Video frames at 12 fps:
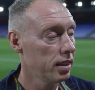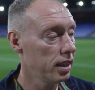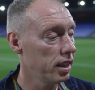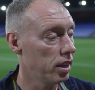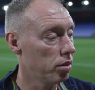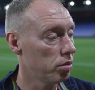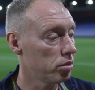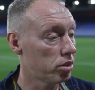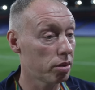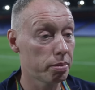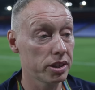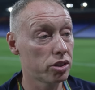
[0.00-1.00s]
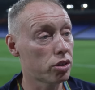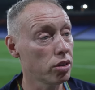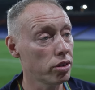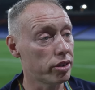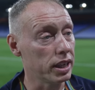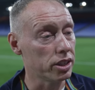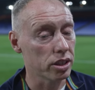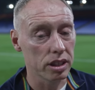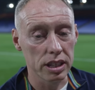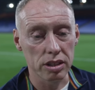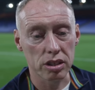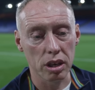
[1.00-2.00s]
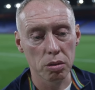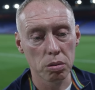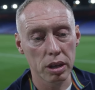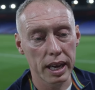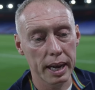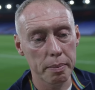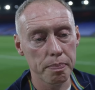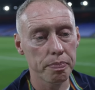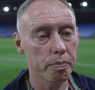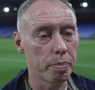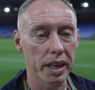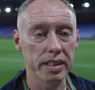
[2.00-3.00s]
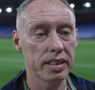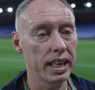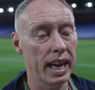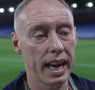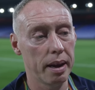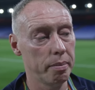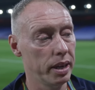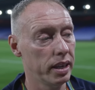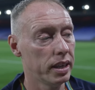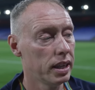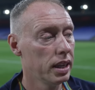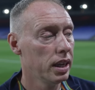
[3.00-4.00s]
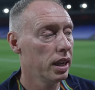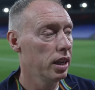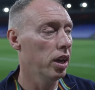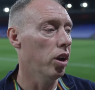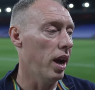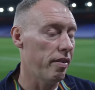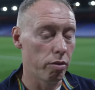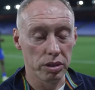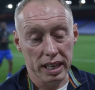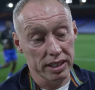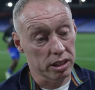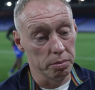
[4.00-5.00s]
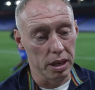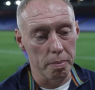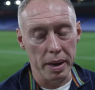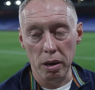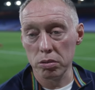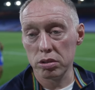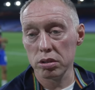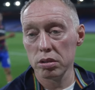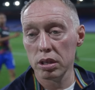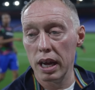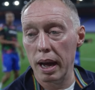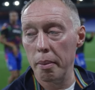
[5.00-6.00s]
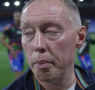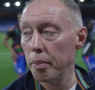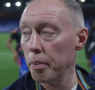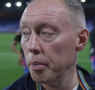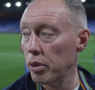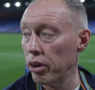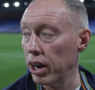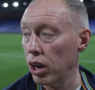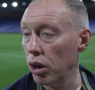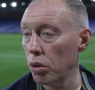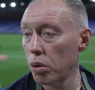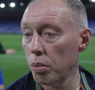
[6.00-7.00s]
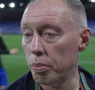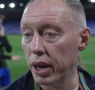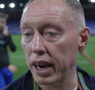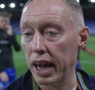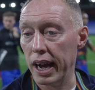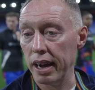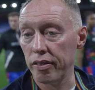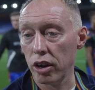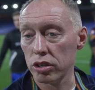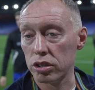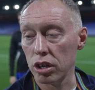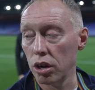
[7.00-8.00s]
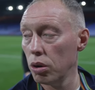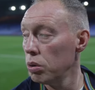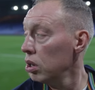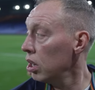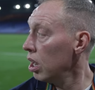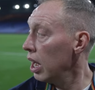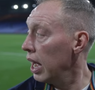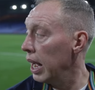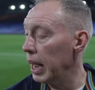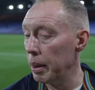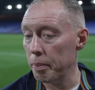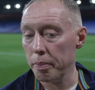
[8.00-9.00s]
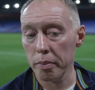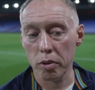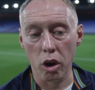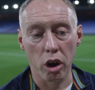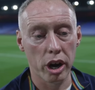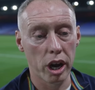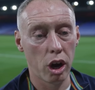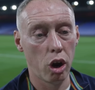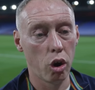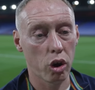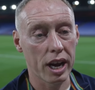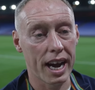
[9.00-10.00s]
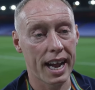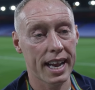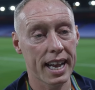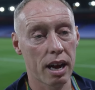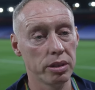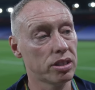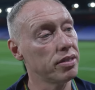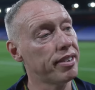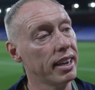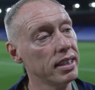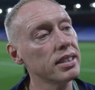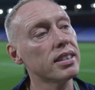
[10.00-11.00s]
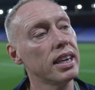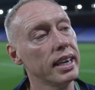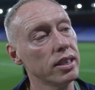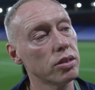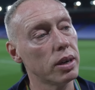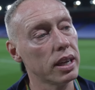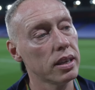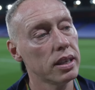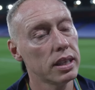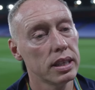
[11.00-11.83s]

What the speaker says: you know, should have bloody scored really, shouldn't he? So, but yeah, I mean, you know, everyone's asking me about Murillo, but I've also got a look at how he's defended tonight as well.